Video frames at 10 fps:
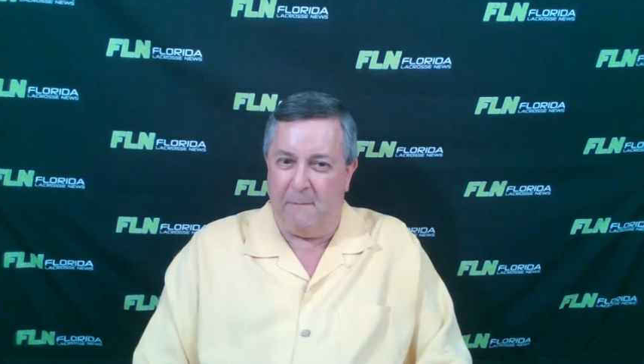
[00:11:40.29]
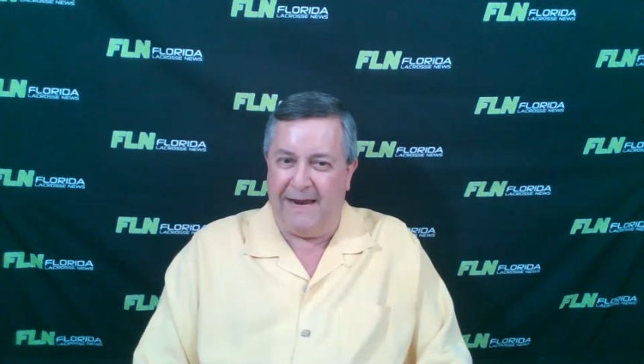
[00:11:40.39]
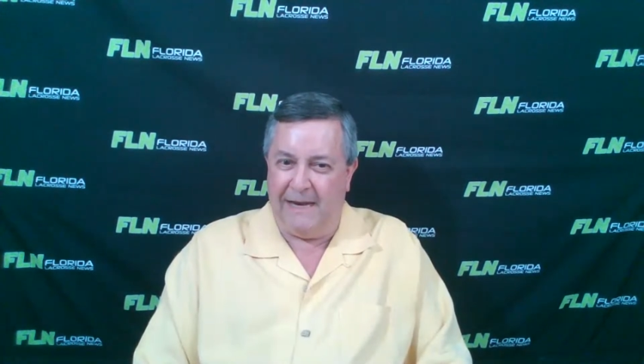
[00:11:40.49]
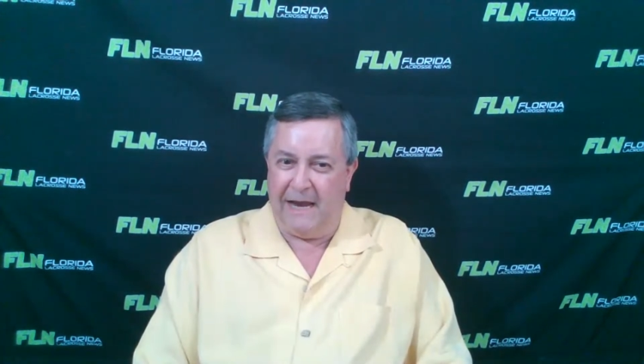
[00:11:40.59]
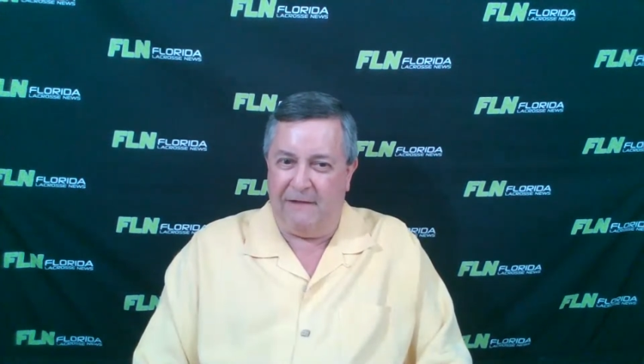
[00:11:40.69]

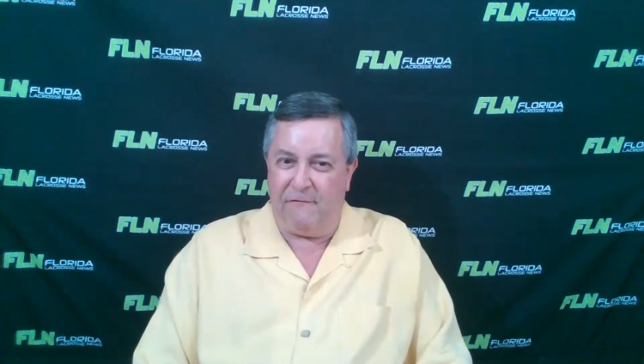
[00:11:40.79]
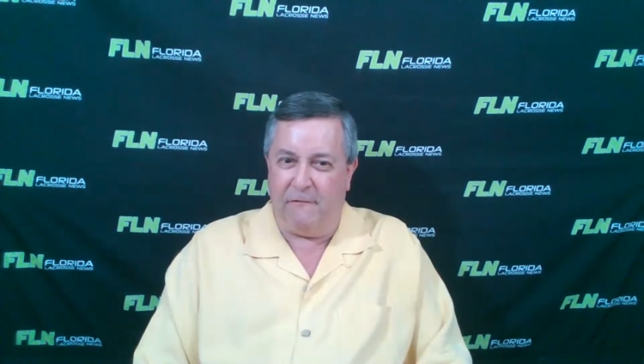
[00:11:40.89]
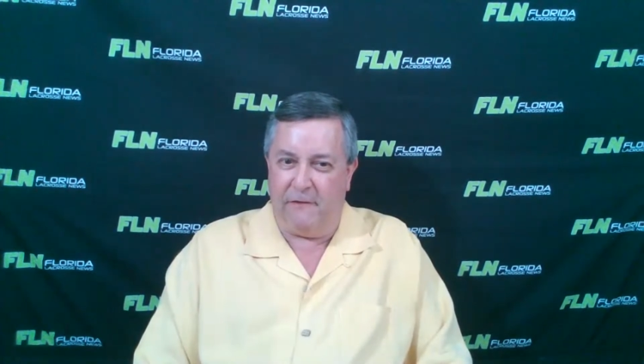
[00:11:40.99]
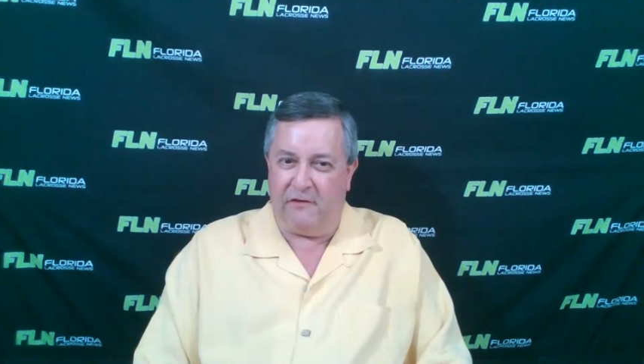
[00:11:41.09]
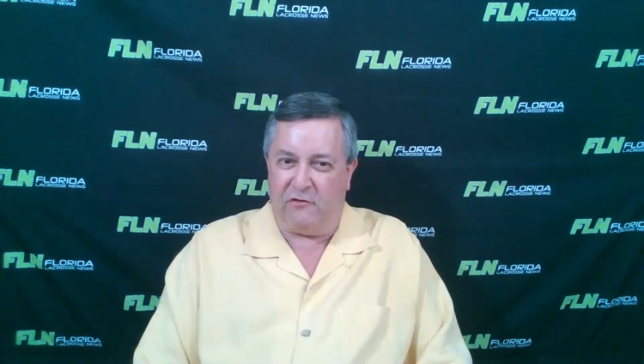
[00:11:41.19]
my knife
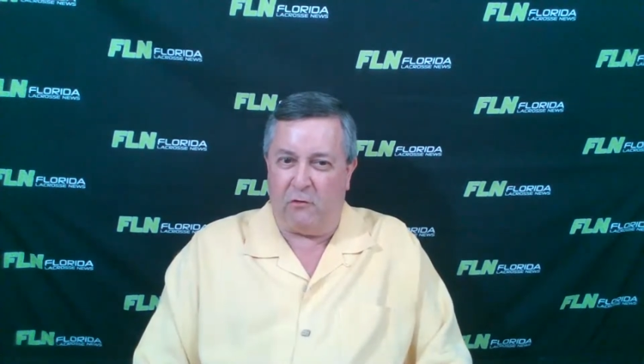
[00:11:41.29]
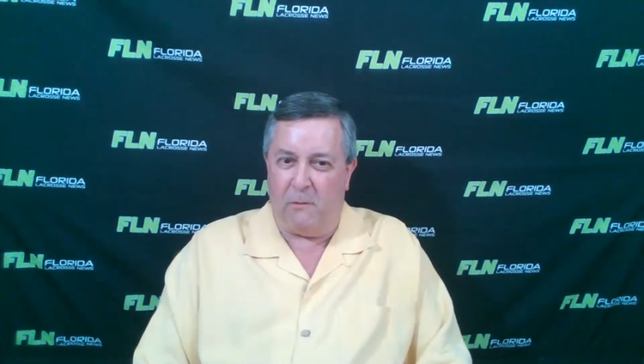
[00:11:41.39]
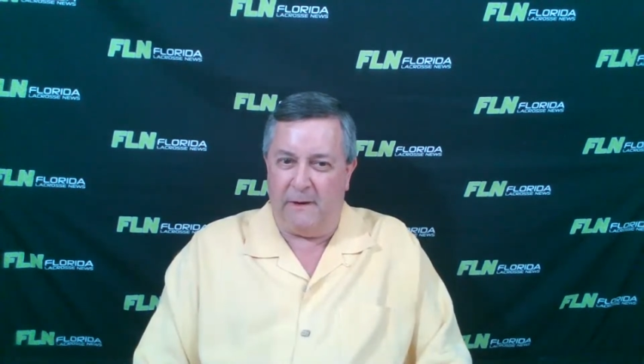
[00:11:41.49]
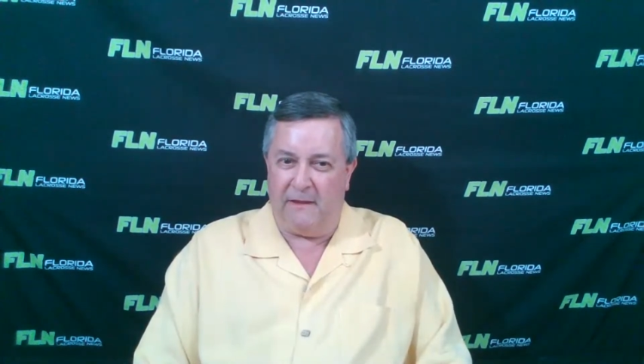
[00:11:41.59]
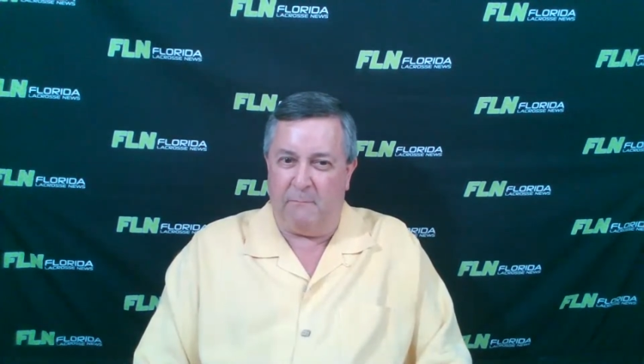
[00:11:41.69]
for the
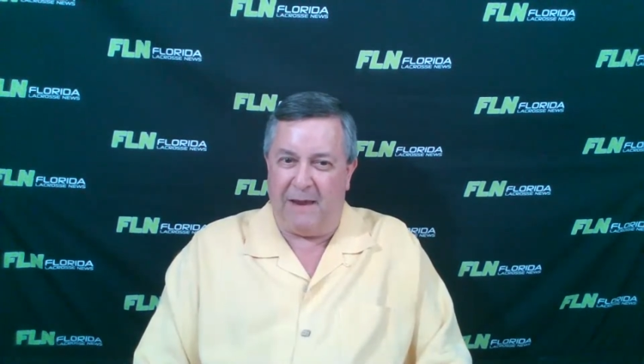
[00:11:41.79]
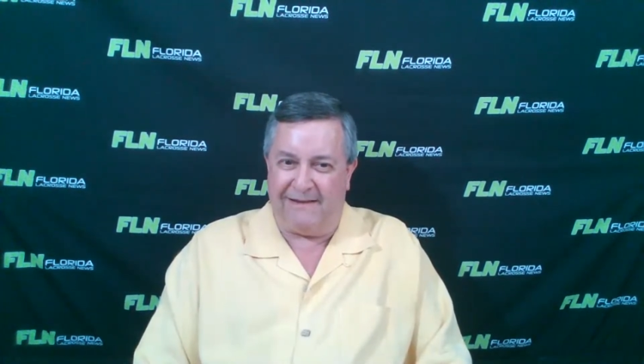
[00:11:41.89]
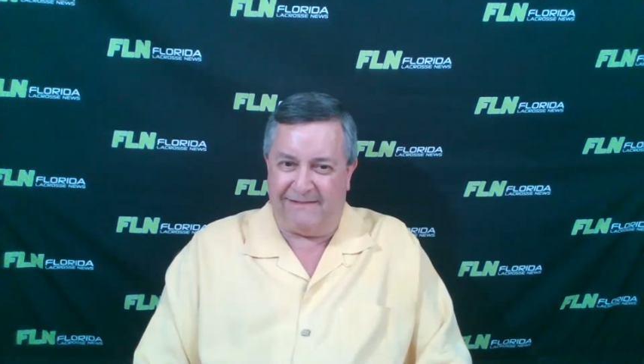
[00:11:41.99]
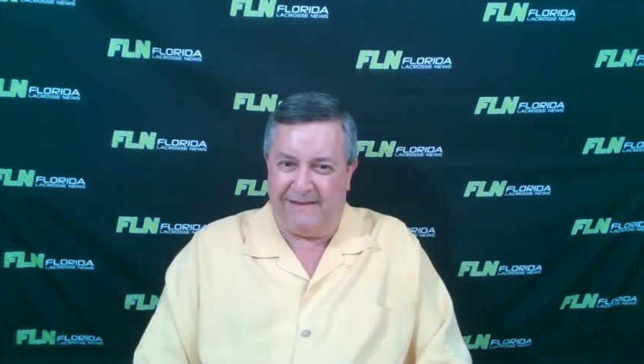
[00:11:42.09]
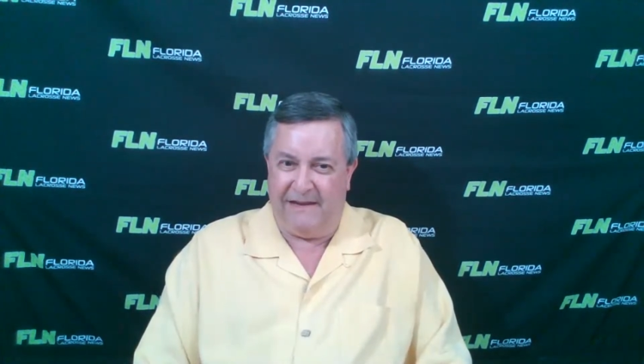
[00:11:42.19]
storming of the
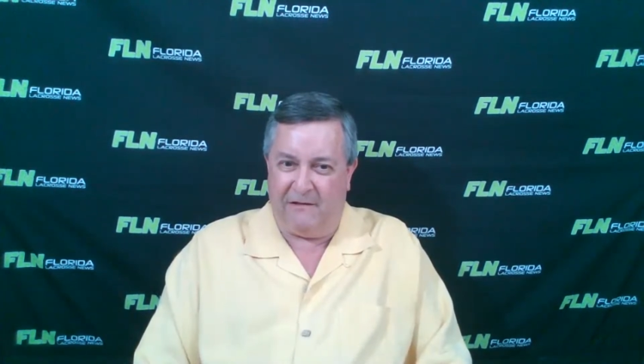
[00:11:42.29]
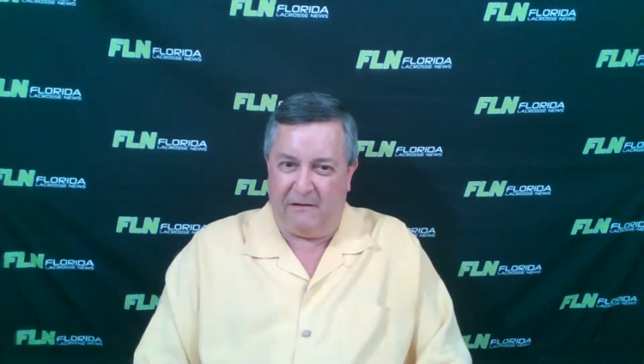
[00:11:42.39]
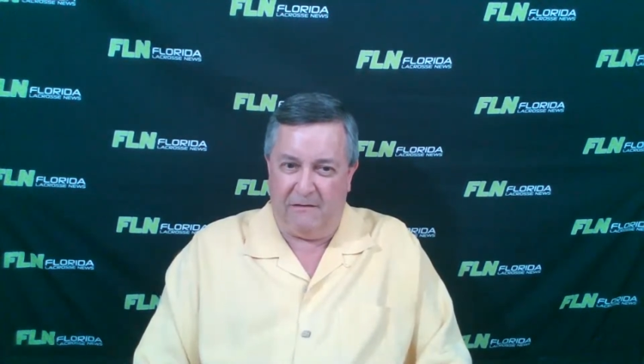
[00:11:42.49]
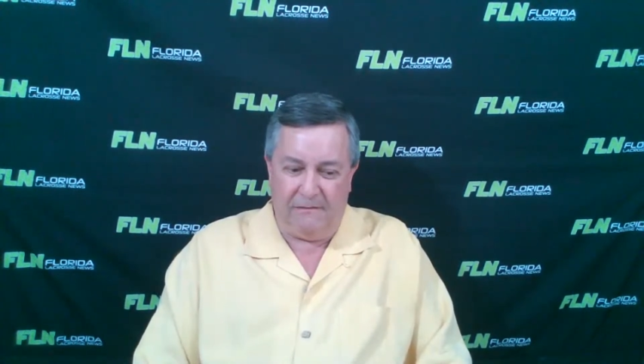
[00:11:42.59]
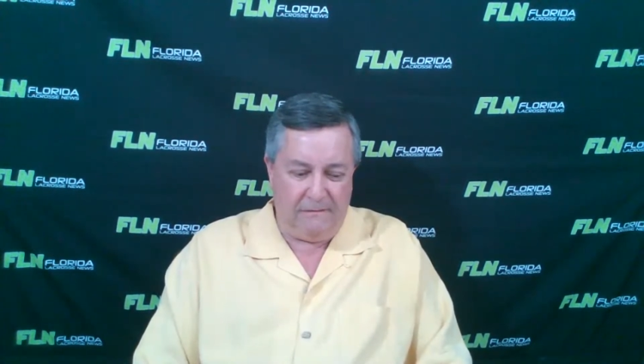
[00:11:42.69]
Bastille.